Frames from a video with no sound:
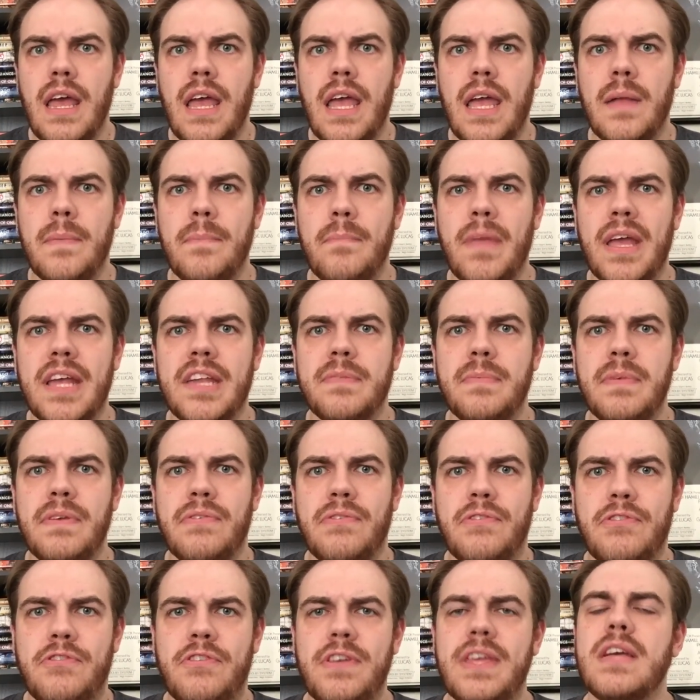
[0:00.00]
It makes me
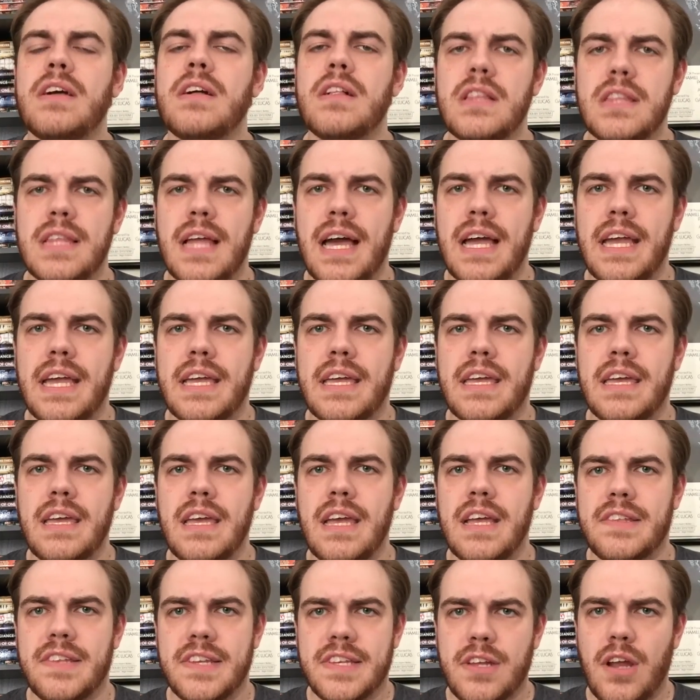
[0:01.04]
feel like
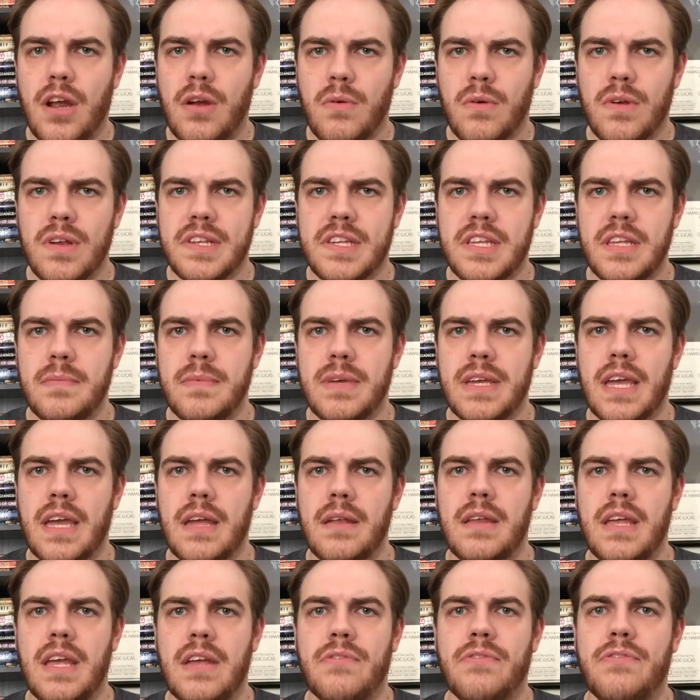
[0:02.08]
it's a Star Wars team
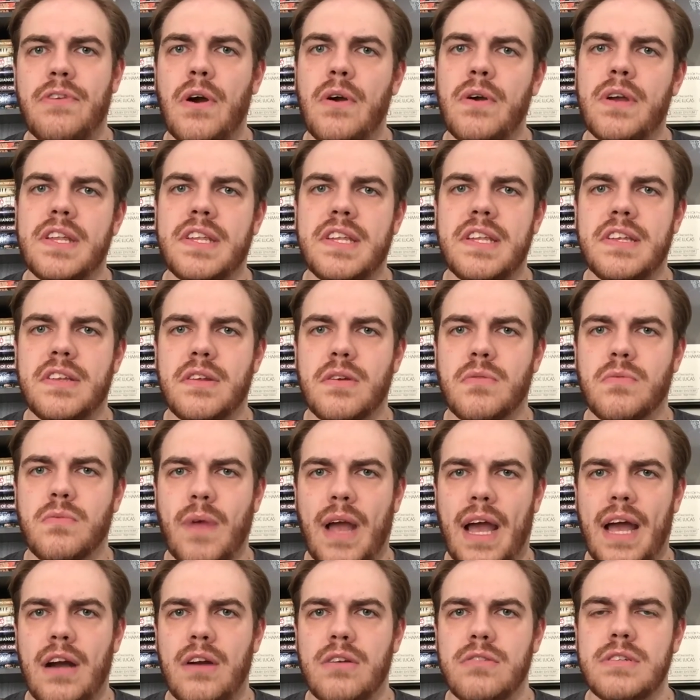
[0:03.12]
again. It focuses
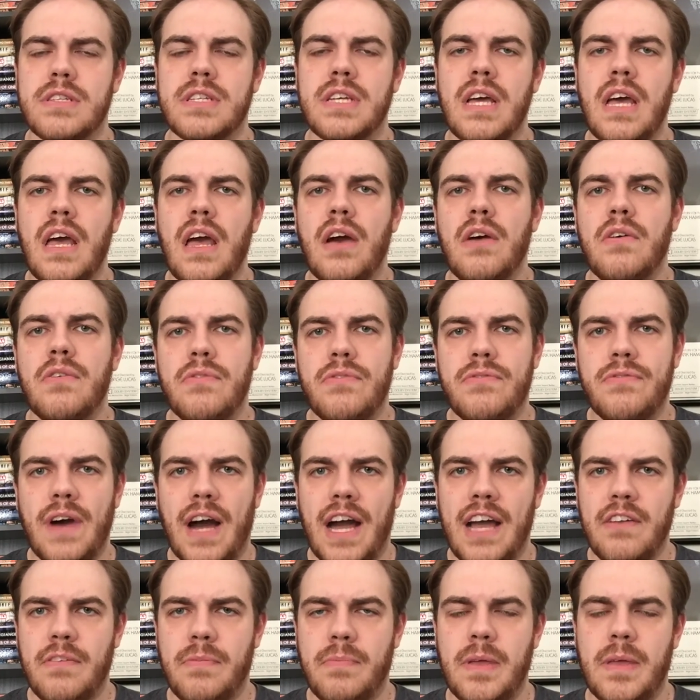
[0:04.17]
around
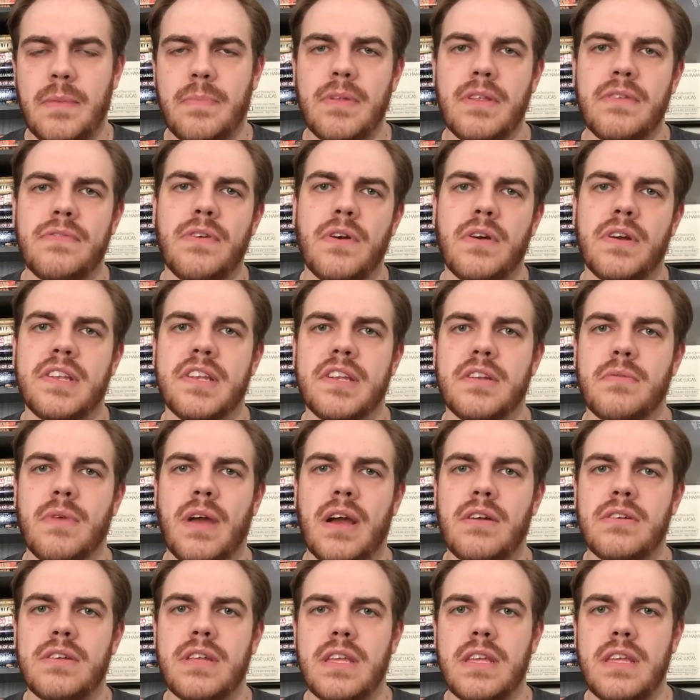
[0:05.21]
5 people. It focuses
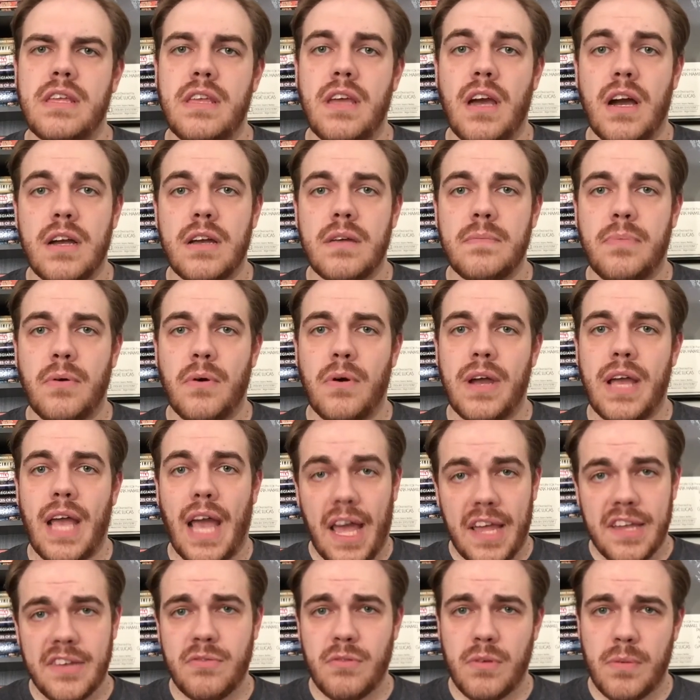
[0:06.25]
around young boy
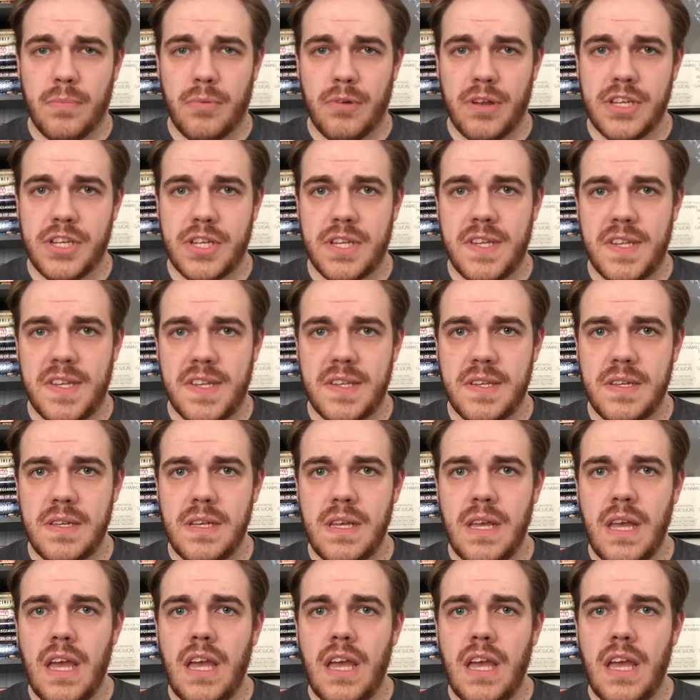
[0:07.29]
Ezra Bridges.